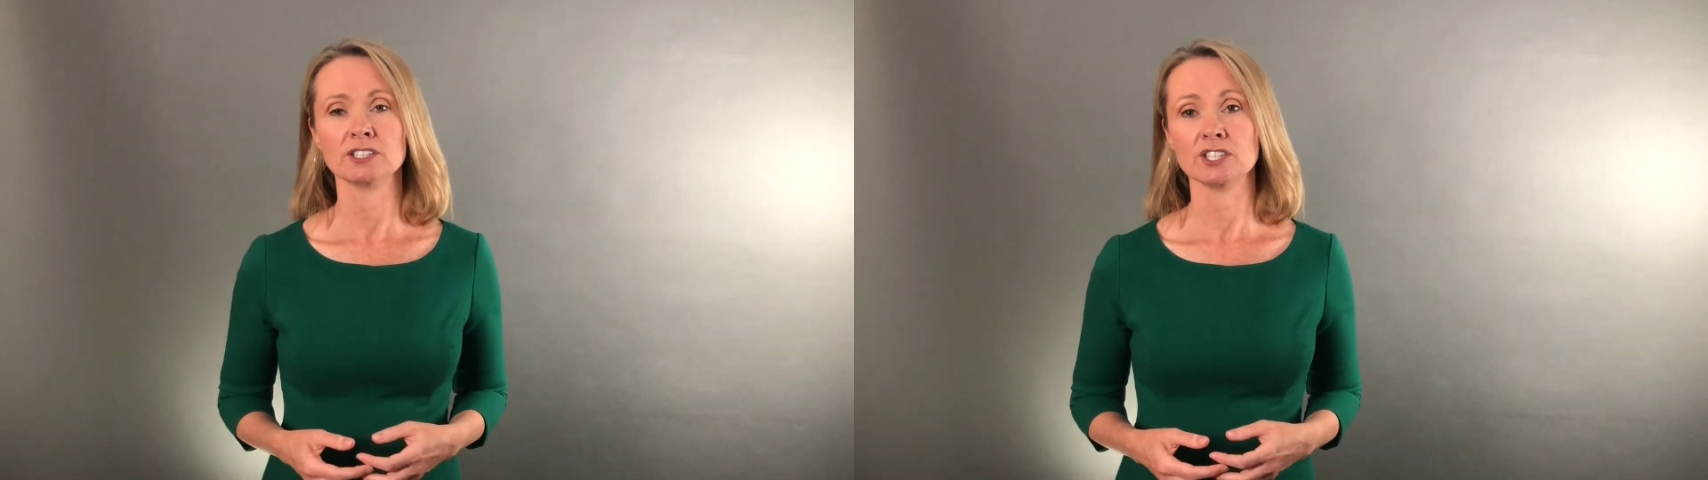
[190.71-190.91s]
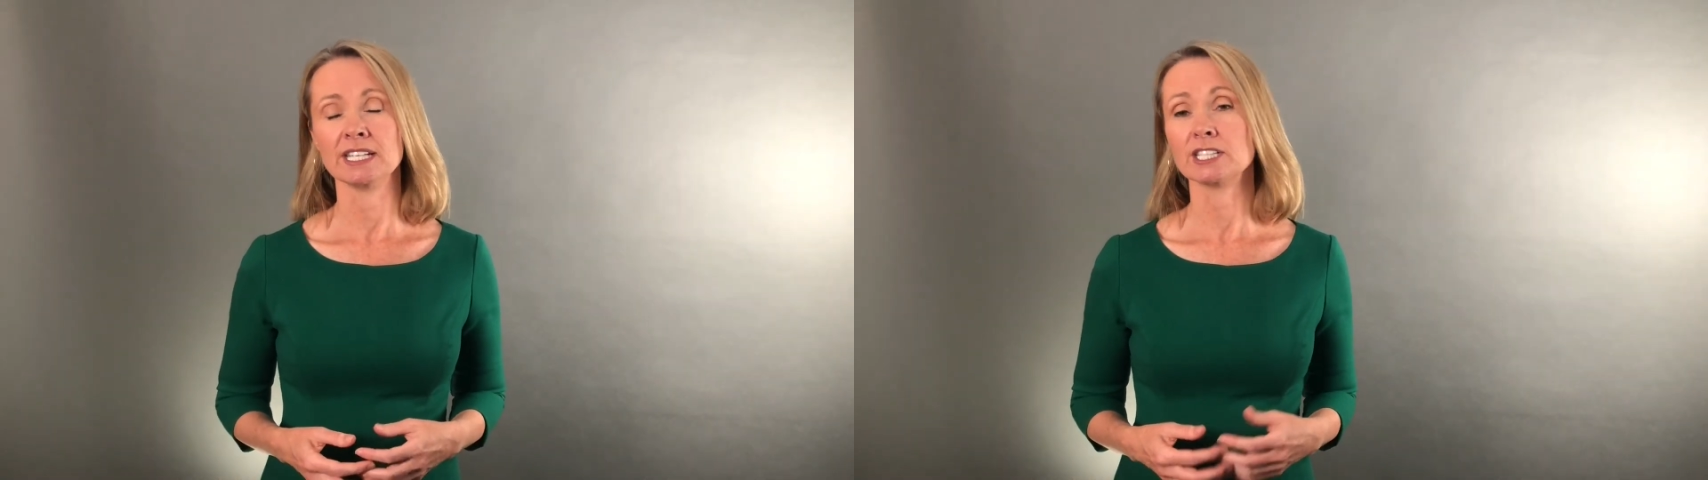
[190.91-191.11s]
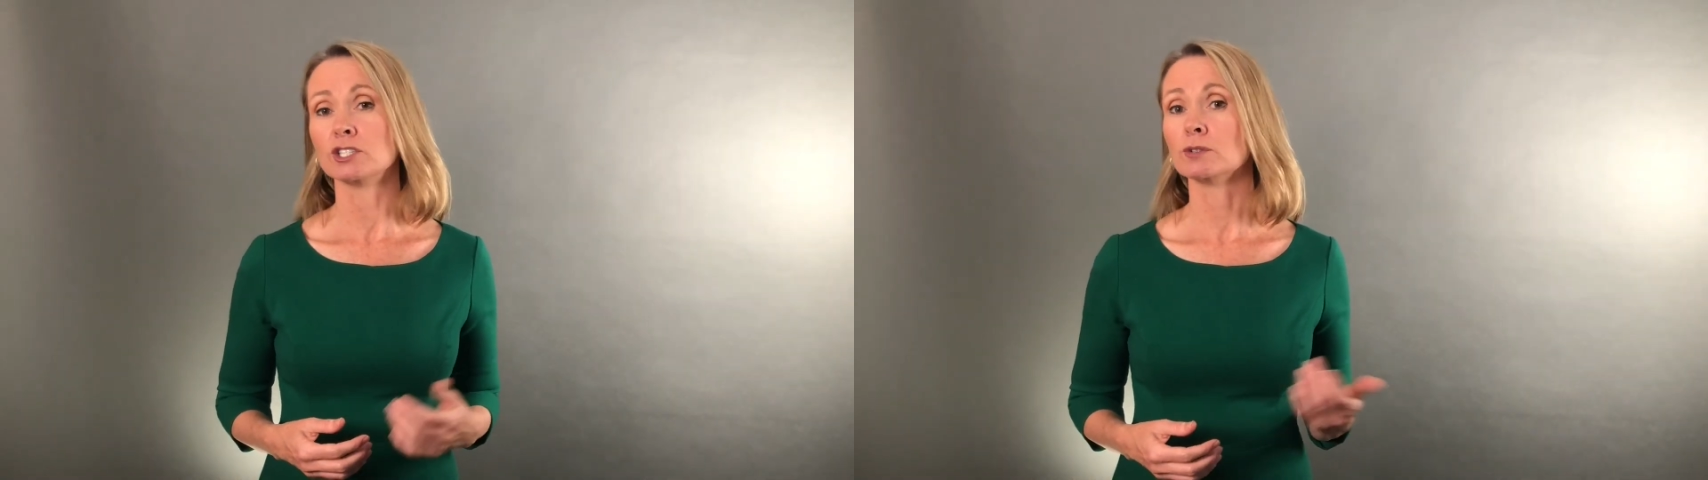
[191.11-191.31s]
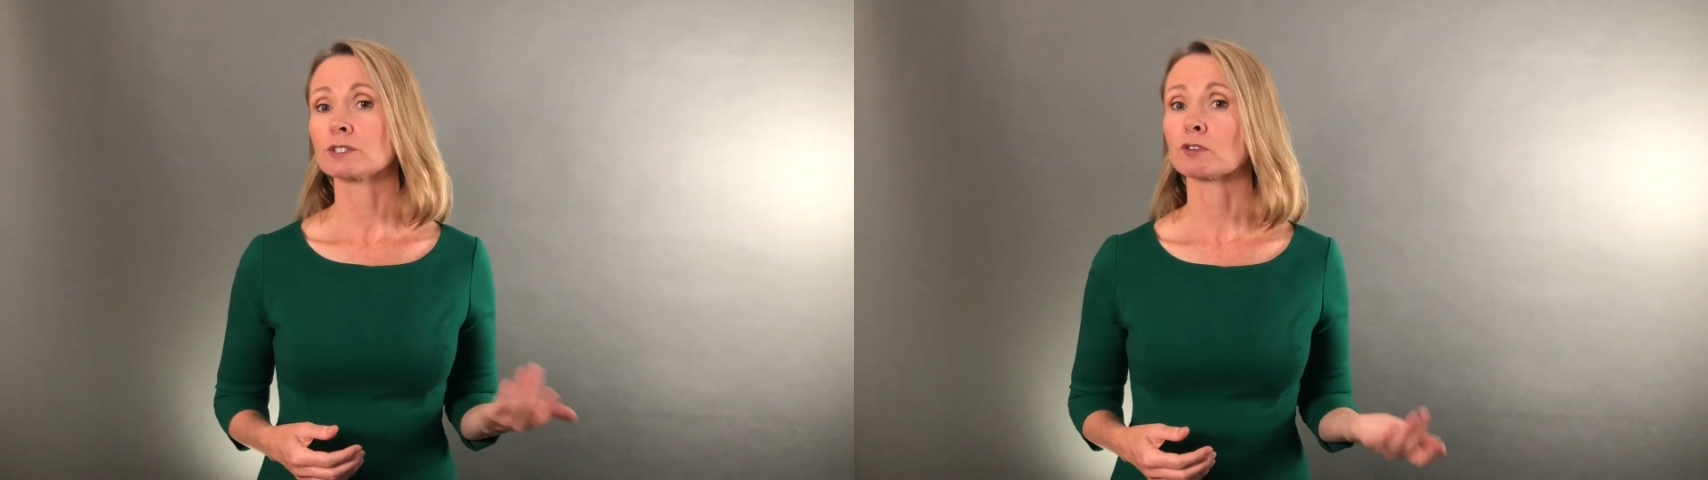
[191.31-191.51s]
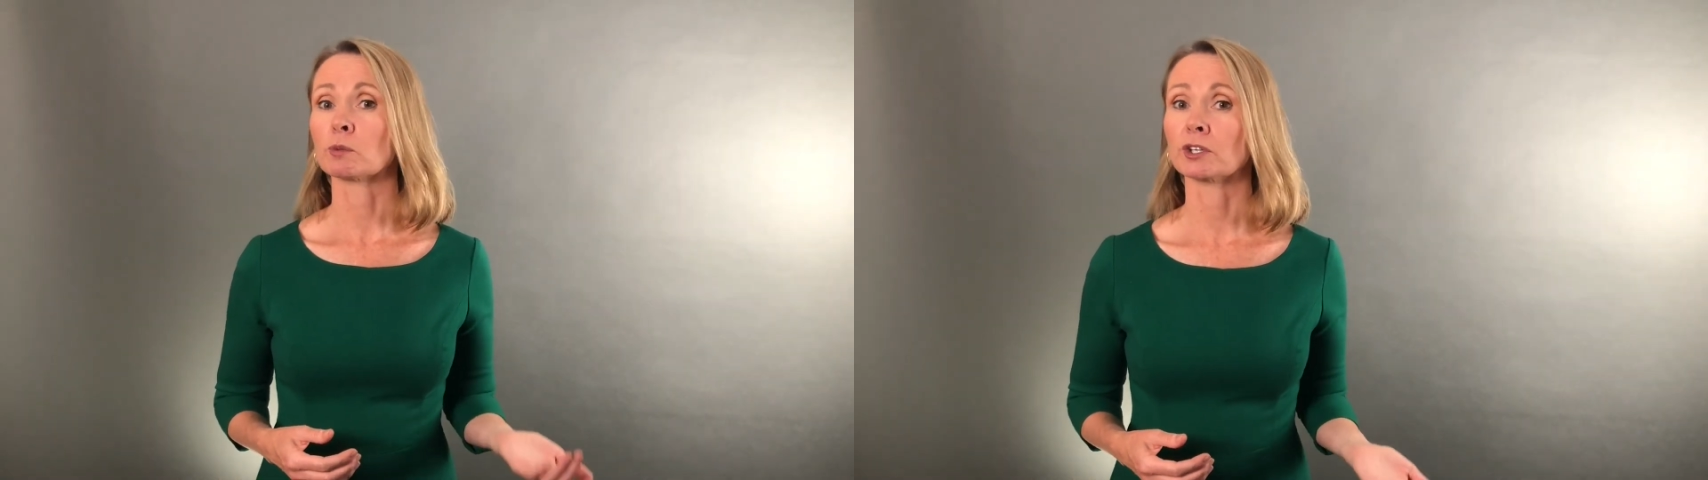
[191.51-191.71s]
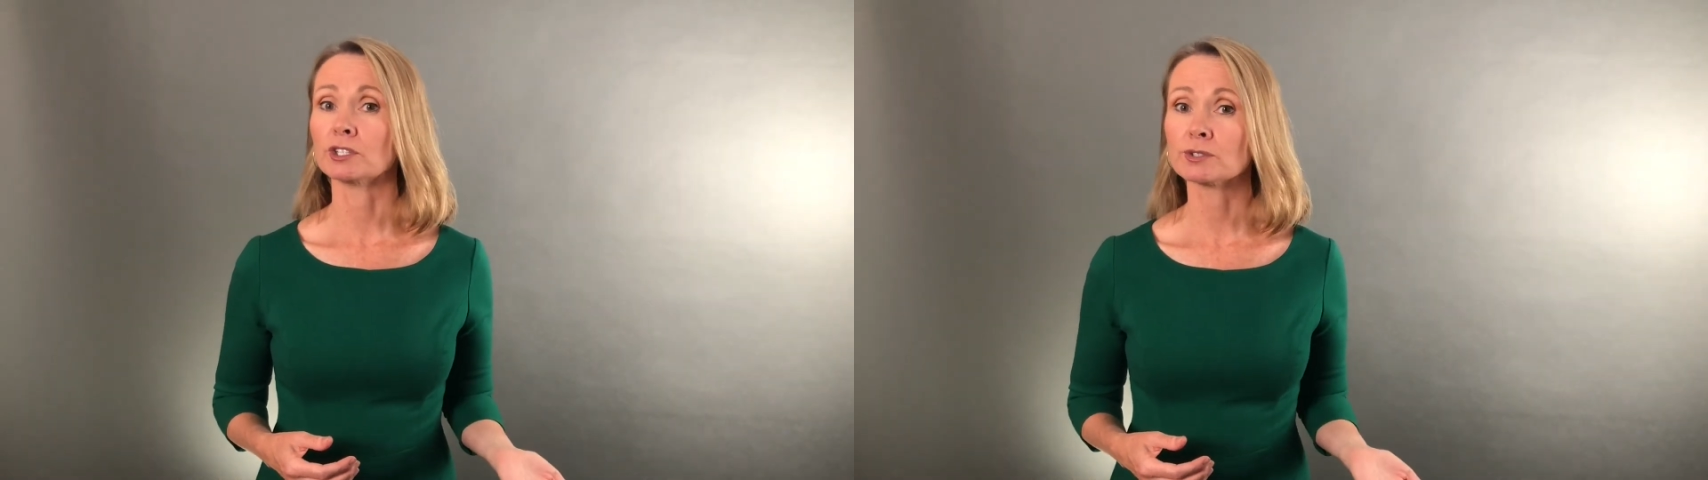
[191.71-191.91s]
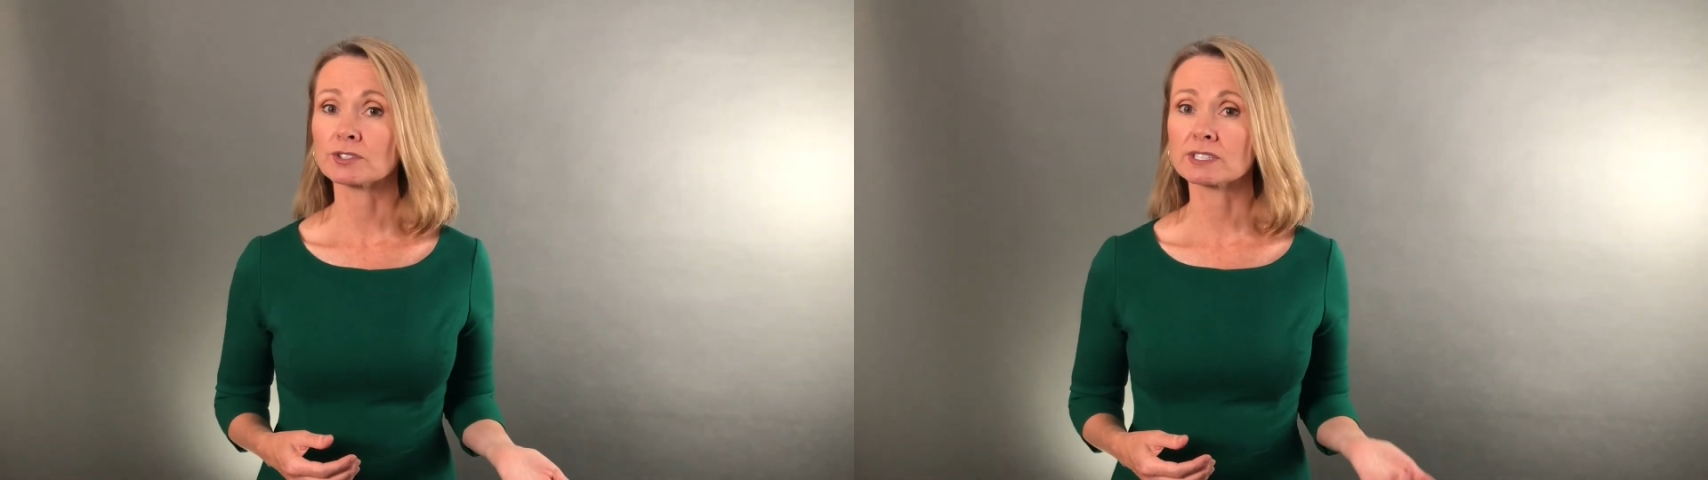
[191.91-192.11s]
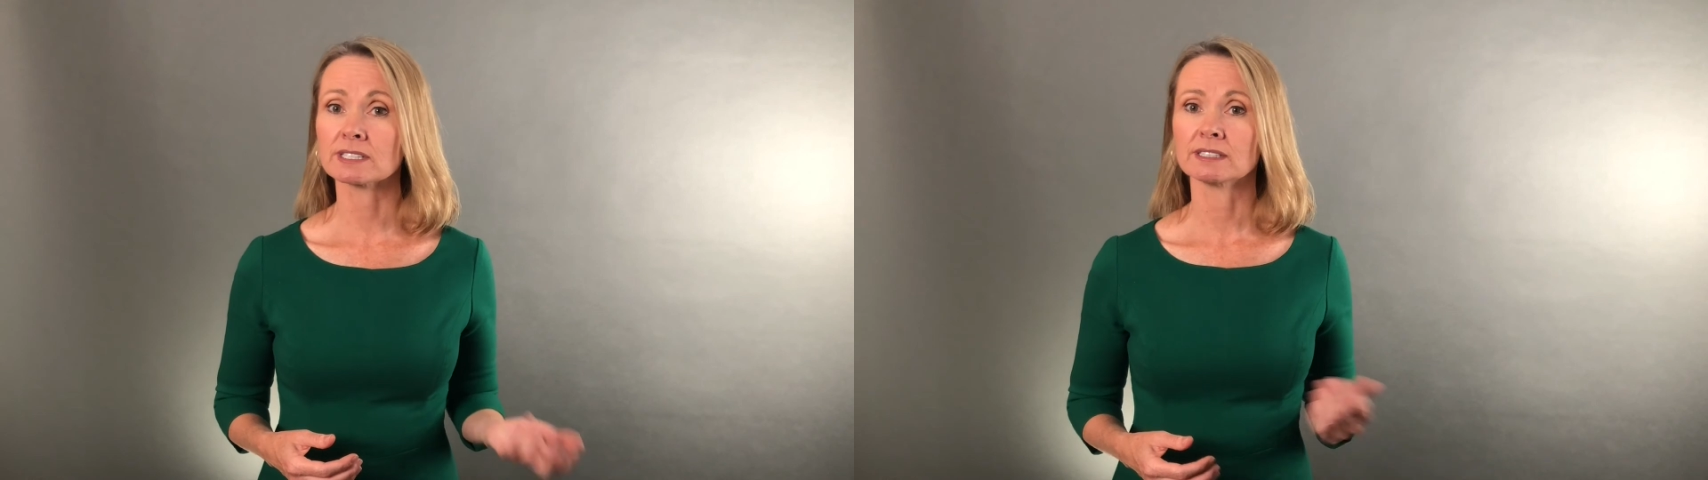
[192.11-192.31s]
Do you need to do this for more
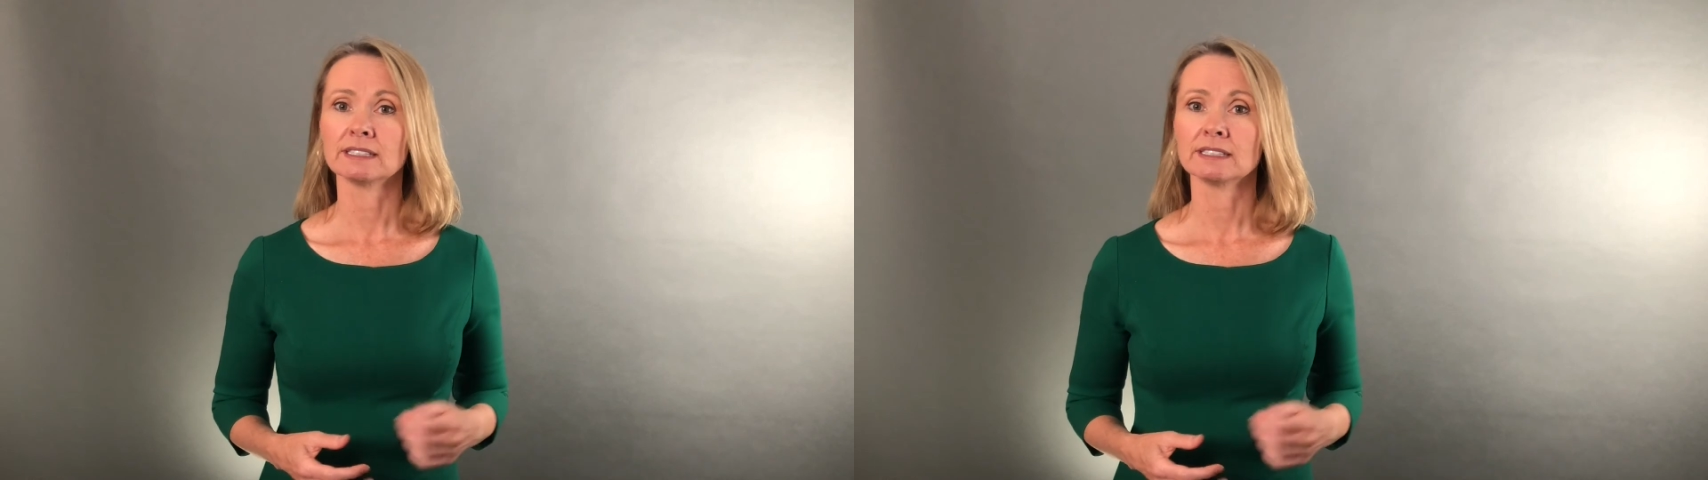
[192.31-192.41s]
users?